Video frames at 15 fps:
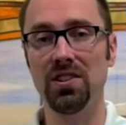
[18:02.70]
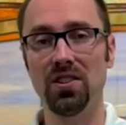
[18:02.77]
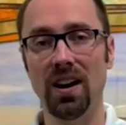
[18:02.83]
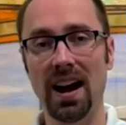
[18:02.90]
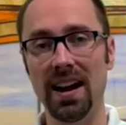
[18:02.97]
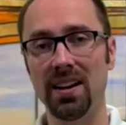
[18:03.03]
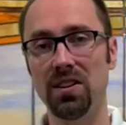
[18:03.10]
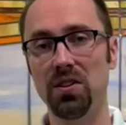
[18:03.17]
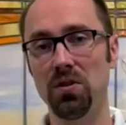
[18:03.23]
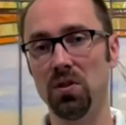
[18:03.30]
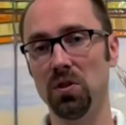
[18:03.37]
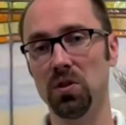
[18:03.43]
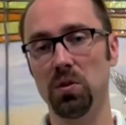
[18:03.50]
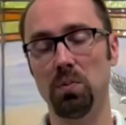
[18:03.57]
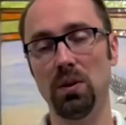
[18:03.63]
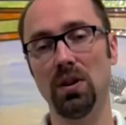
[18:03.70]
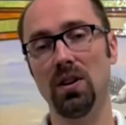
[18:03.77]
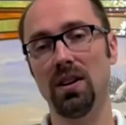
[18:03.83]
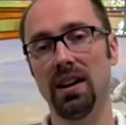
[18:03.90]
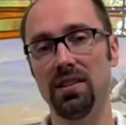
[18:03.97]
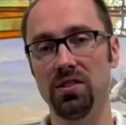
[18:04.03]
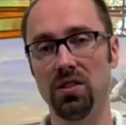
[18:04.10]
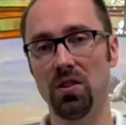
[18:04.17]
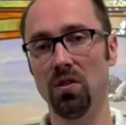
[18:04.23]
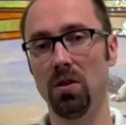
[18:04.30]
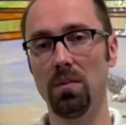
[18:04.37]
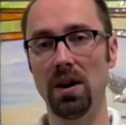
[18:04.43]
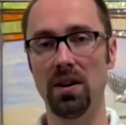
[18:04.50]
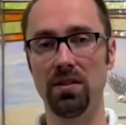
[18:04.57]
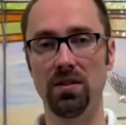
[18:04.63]
your attitude or spirit as you go
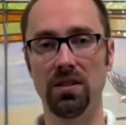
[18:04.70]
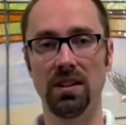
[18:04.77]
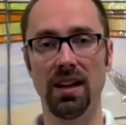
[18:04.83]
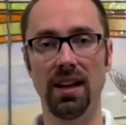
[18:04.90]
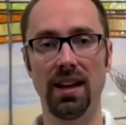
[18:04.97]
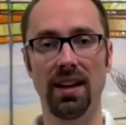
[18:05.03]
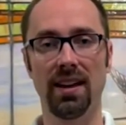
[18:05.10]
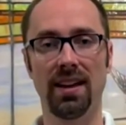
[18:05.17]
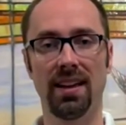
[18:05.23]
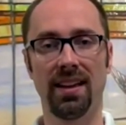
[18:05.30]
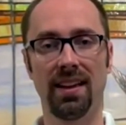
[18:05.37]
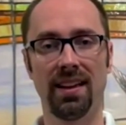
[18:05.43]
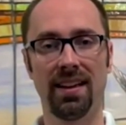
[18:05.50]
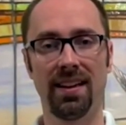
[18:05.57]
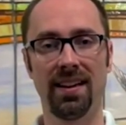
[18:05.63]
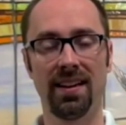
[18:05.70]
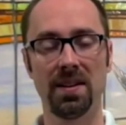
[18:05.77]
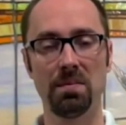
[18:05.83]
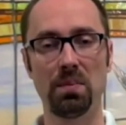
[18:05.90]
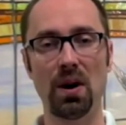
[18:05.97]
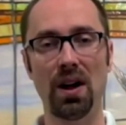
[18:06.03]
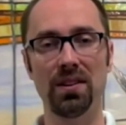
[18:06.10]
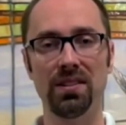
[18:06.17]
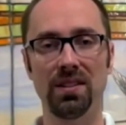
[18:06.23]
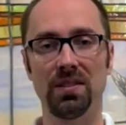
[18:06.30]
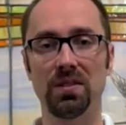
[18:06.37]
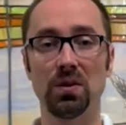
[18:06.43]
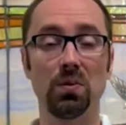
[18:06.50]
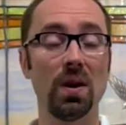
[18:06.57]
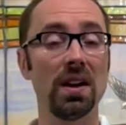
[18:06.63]
about your day? Pausing
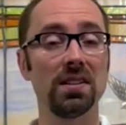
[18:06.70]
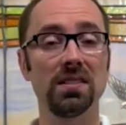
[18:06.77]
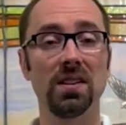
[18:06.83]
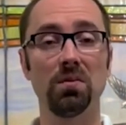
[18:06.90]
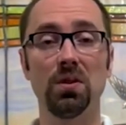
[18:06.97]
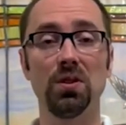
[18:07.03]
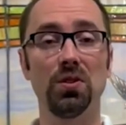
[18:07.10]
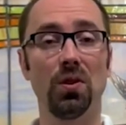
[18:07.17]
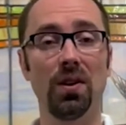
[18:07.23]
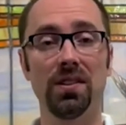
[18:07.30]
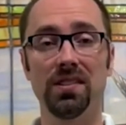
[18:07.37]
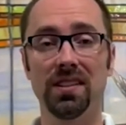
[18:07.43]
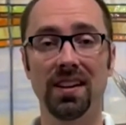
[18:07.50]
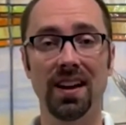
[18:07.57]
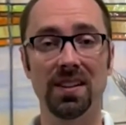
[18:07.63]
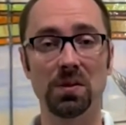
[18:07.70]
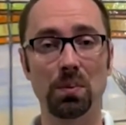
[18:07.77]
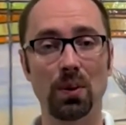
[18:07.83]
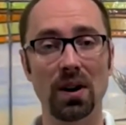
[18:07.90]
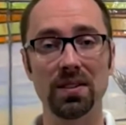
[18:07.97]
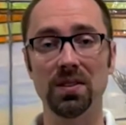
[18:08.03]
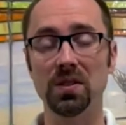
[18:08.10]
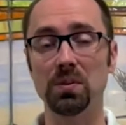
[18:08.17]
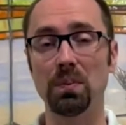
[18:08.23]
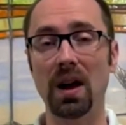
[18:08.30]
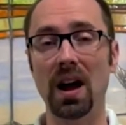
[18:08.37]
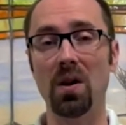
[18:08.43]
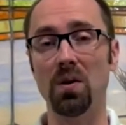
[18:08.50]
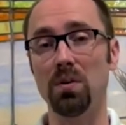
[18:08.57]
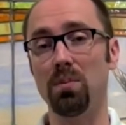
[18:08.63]
to rest and rejoice in God's presence,
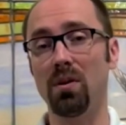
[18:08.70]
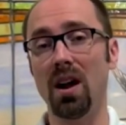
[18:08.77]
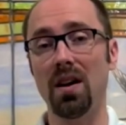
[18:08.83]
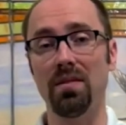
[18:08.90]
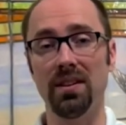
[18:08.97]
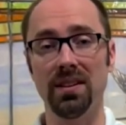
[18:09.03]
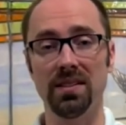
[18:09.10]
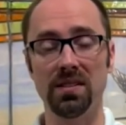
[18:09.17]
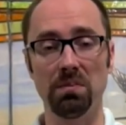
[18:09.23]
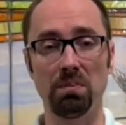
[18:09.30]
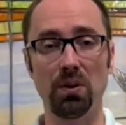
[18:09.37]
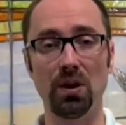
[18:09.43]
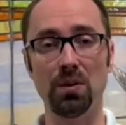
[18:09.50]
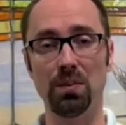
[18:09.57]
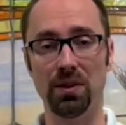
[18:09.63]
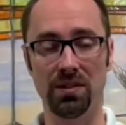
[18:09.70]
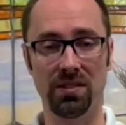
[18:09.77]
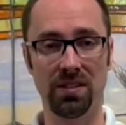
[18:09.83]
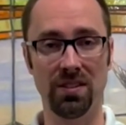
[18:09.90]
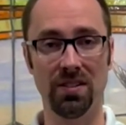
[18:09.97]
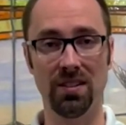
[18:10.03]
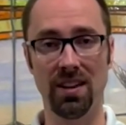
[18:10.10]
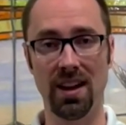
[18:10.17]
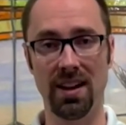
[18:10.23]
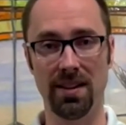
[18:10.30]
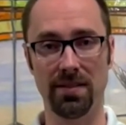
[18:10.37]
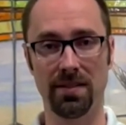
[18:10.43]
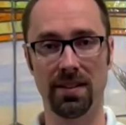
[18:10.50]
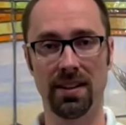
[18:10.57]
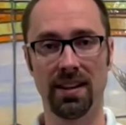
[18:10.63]
power, providence, and purpose in your life.
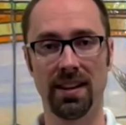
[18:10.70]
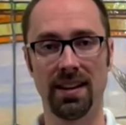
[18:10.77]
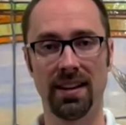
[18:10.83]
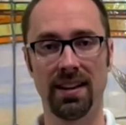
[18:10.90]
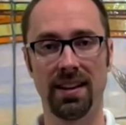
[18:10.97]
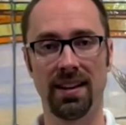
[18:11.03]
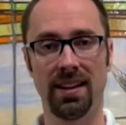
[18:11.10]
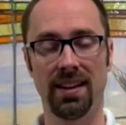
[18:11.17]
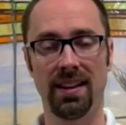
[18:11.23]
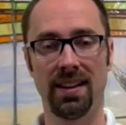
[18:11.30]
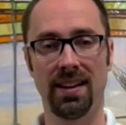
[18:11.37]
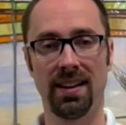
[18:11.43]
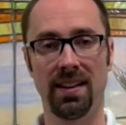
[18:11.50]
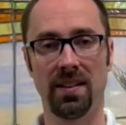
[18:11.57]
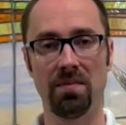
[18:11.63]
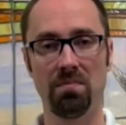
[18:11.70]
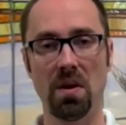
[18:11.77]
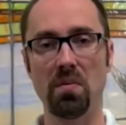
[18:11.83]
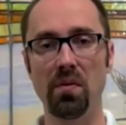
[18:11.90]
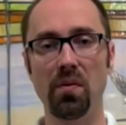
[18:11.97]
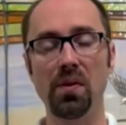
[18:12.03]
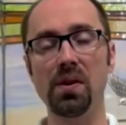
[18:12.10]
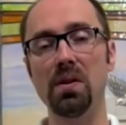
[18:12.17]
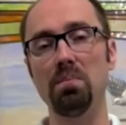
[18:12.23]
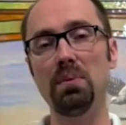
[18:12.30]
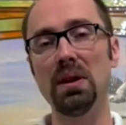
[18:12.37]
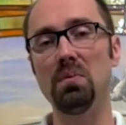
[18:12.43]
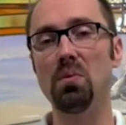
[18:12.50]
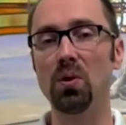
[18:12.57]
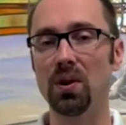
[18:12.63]
Maybe if we were a
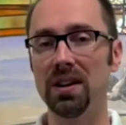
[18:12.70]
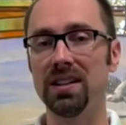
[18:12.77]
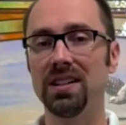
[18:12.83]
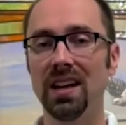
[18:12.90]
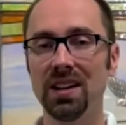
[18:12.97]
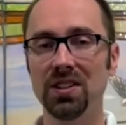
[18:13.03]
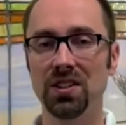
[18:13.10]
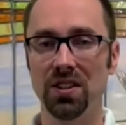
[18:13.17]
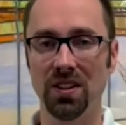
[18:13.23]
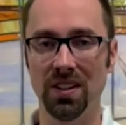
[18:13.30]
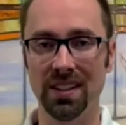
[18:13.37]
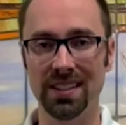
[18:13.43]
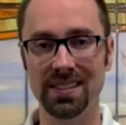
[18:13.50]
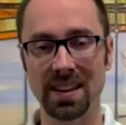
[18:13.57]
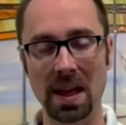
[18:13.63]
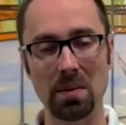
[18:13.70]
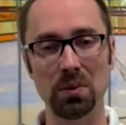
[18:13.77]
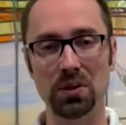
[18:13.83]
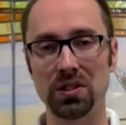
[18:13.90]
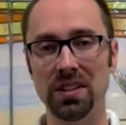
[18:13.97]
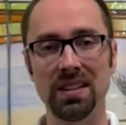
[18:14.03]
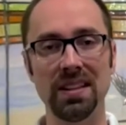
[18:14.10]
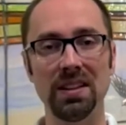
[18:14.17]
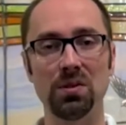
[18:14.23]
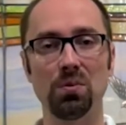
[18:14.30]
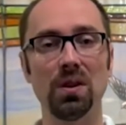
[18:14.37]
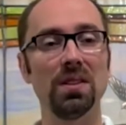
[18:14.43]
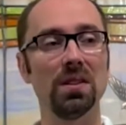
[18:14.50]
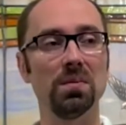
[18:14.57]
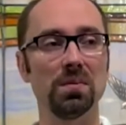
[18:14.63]
bit more intentional in establishing these
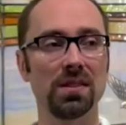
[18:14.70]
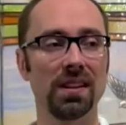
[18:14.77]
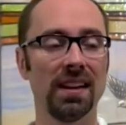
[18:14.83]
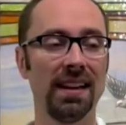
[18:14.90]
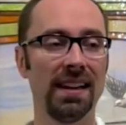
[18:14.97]
rhythms,